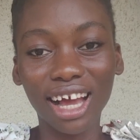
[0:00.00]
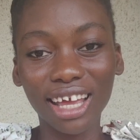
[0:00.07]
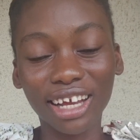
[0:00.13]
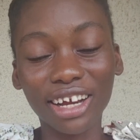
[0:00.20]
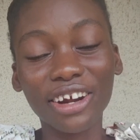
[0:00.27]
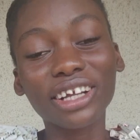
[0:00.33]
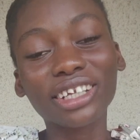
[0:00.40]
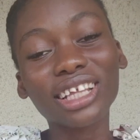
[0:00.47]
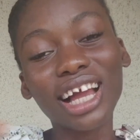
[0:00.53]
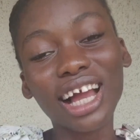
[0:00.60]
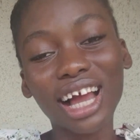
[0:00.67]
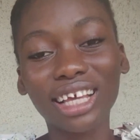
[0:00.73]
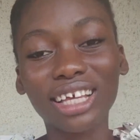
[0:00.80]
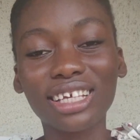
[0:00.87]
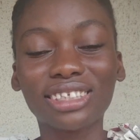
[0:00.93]
A character
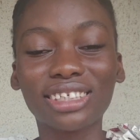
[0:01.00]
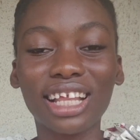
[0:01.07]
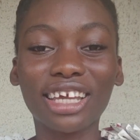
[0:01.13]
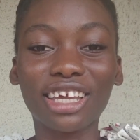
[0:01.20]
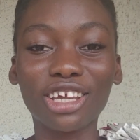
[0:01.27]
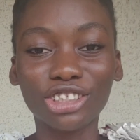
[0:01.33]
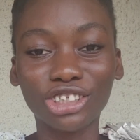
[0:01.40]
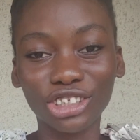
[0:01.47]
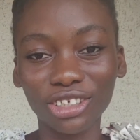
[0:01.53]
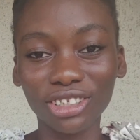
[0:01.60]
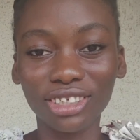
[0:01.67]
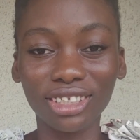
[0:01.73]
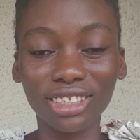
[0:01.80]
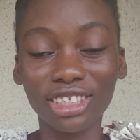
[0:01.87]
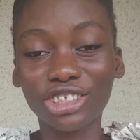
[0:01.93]
arc is like the
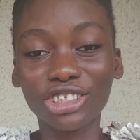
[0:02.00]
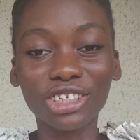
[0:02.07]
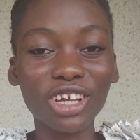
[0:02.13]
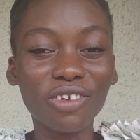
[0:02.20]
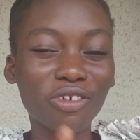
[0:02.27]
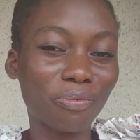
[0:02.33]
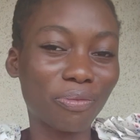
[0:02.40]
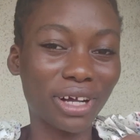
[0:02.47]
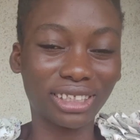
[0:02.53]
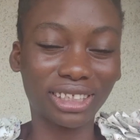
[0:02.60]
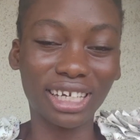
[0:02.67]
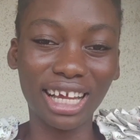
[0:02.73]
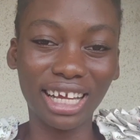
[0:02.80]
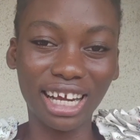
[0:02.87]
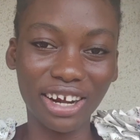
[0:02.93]
journey of a
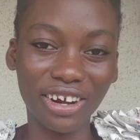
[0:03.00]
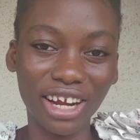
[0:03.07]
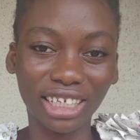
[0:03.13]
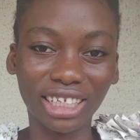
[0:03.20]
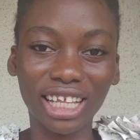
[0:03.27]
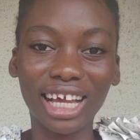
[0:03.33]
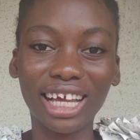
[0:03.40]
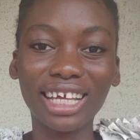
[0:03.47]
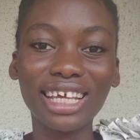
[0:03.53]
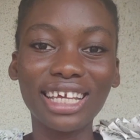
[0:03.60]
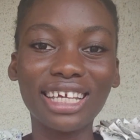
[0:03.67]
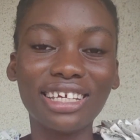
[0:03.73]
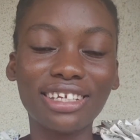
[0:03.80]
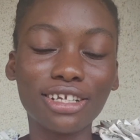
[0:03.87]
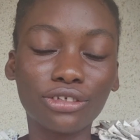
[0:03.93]
particular character
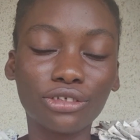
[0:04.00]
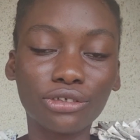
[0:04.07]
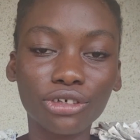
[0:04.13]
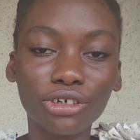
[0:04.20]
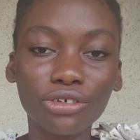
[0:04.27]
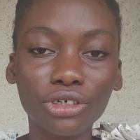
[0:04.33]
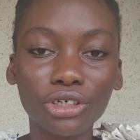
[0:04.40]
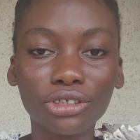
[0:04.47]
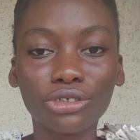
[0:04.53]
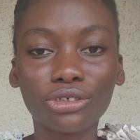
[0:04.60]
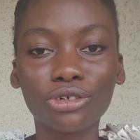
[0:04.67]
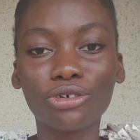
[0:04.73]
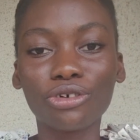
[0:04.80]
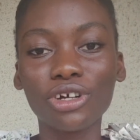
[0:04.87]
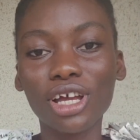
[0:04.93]
in a story.
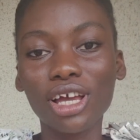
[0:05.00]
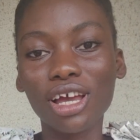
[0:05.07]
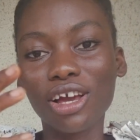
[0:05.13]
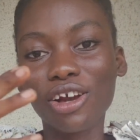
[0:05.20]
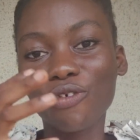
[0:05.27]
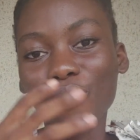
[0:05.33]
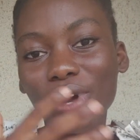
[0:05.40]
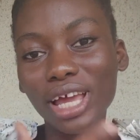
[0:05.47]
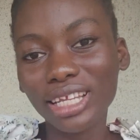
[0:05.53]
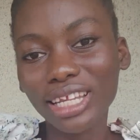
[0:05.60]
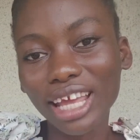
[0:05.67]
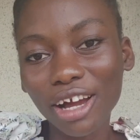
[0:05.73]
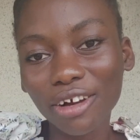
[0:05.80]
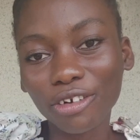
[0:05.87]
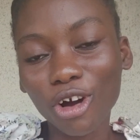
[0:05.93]
So when
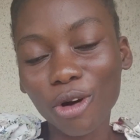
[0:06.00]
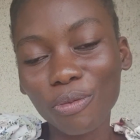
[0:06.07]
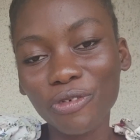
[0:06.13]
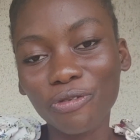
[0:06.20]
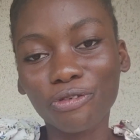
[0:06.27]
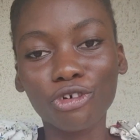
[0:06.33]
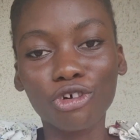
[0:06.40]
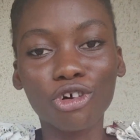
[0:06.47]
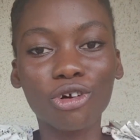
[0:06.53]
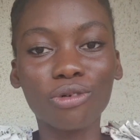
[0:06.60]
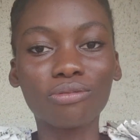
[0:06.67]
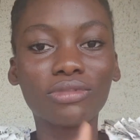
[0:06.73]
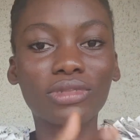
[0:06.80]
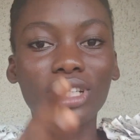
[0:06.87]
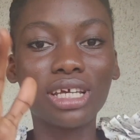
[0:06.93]
they are coming from